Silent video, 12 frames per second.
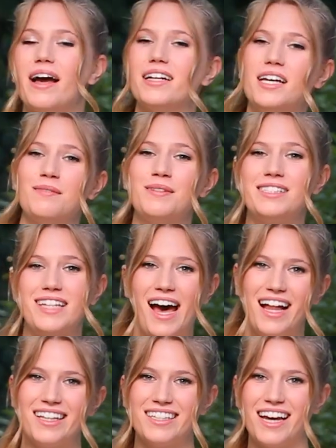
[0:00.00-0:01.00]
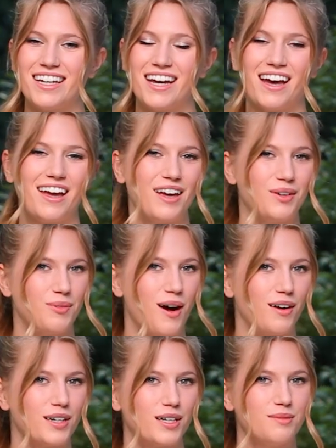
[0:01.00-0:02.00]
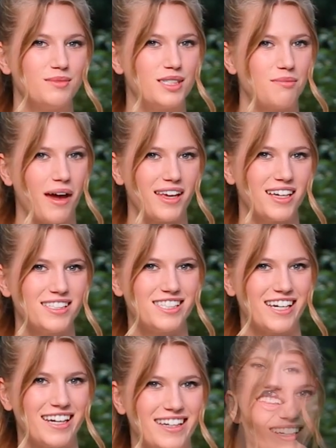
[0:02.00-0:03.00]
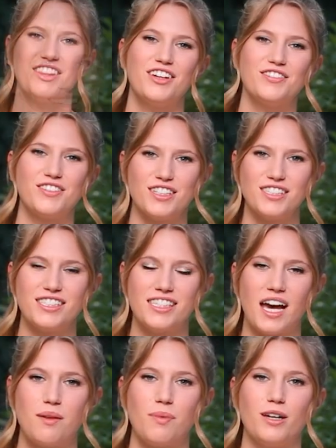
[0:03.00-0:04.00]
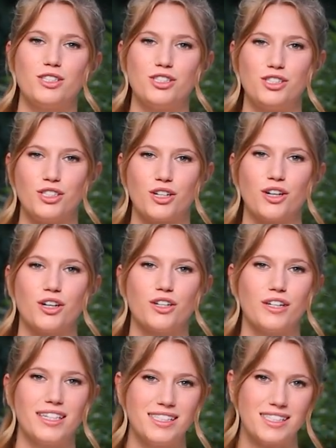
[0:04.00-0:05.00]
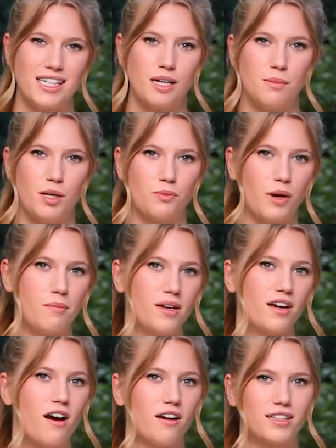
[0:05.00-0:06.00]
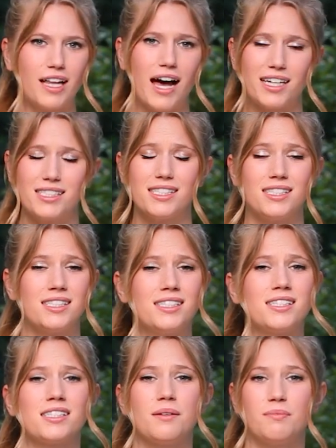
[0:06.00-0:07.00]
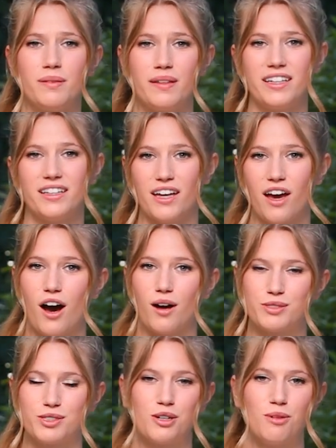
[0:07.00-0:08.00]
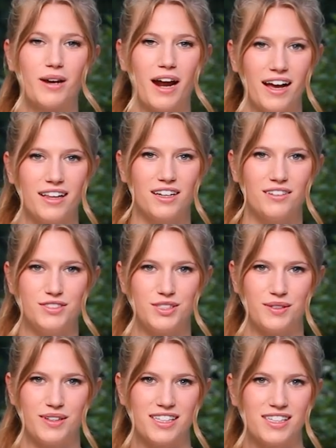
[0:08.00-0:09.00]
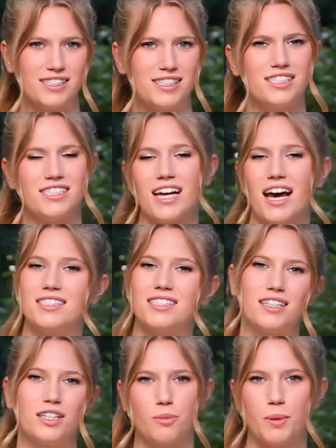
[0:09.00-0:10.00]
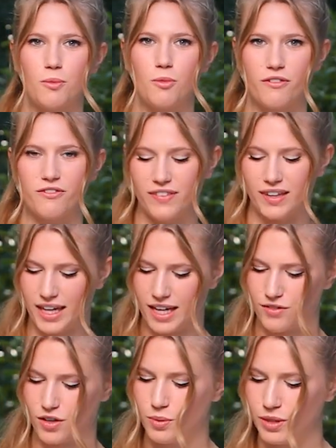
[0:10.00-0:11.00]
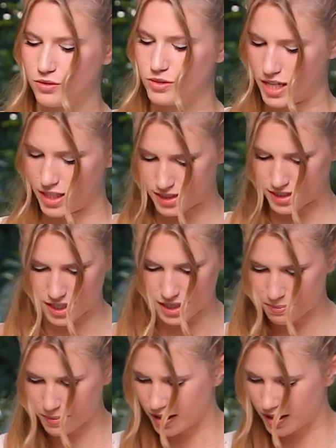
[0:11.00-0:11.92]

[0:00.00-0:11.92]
name is Aliana and welcome to my kitchen. The first step is sugar and cinnamon rimming our glasses. This is completely optional, but I love doing this. It just adds a little bit more flavor when you take a sip.